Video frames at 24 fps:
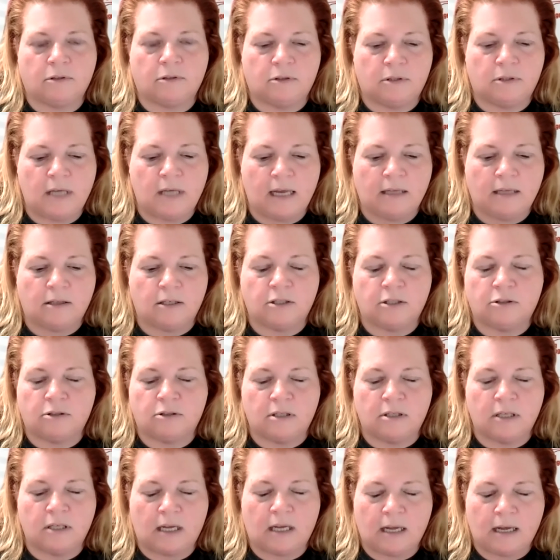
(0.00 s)
Take
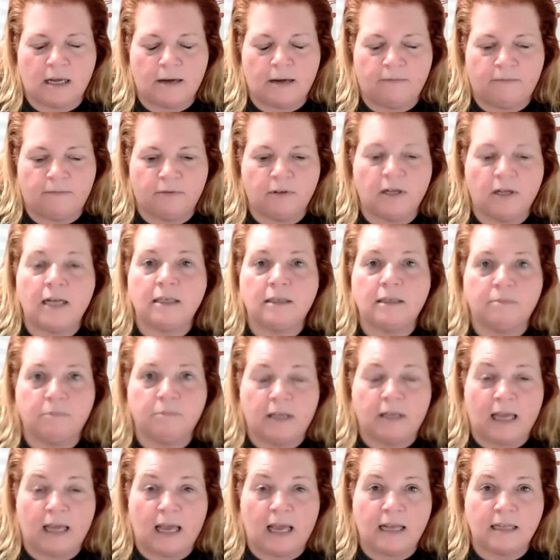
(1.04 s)
the
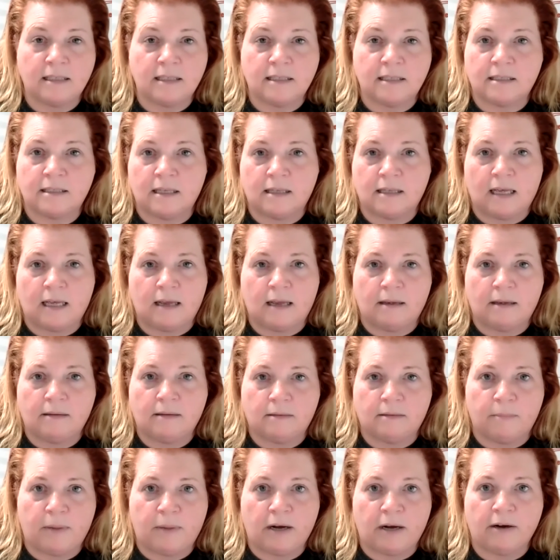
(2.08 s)
floodgates the
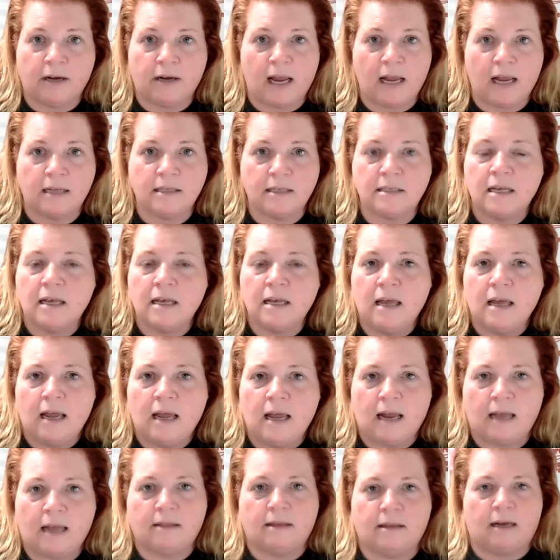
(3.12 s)
barricades,
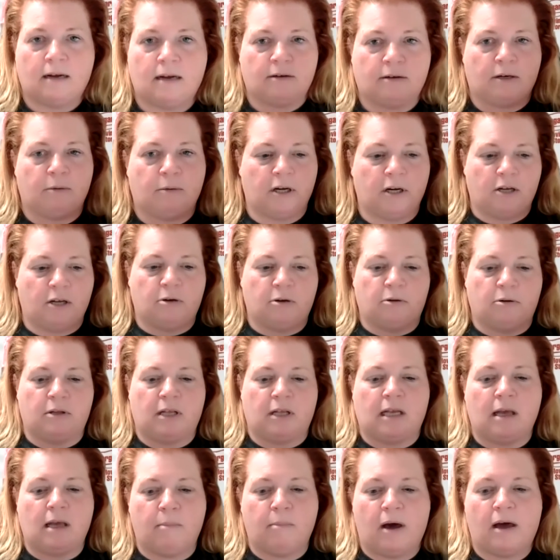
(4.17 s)
and they're pretty cool. They
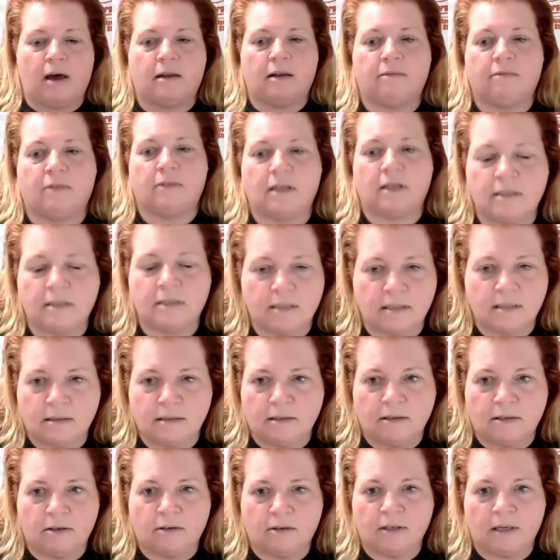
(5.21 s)
come out of these,
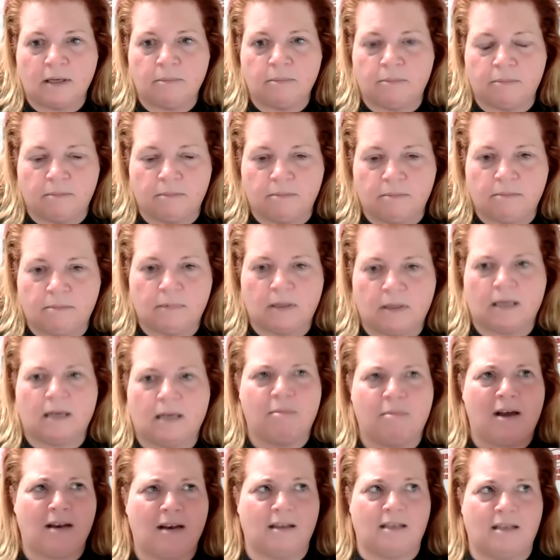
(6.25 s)
they
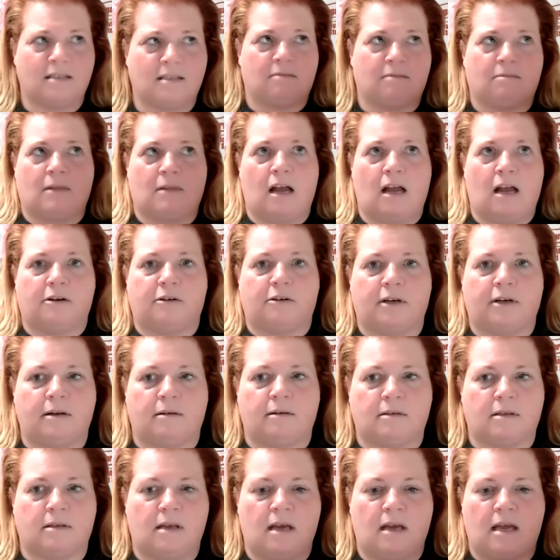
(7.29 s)
come out of these concrete
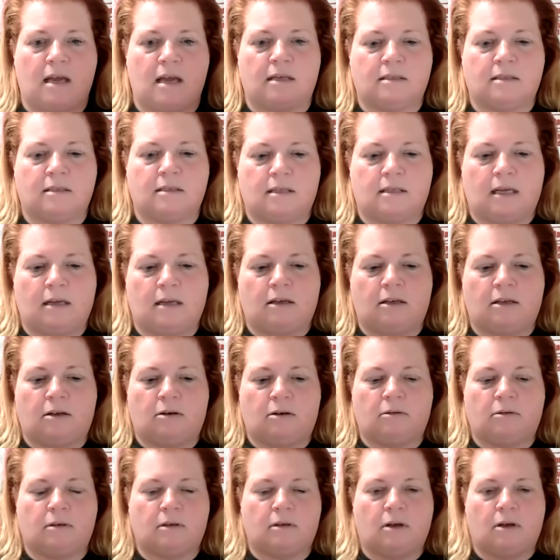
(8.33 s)
things, and they
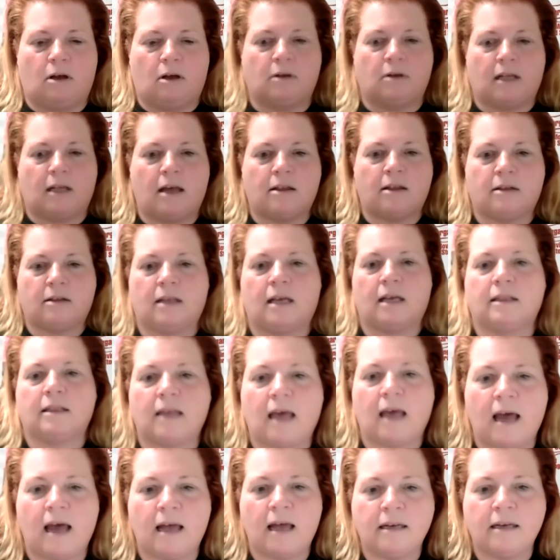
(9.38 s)
go together like
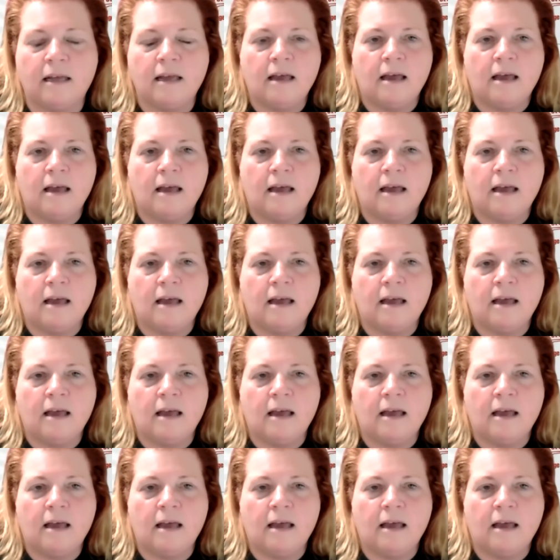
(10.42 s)
that.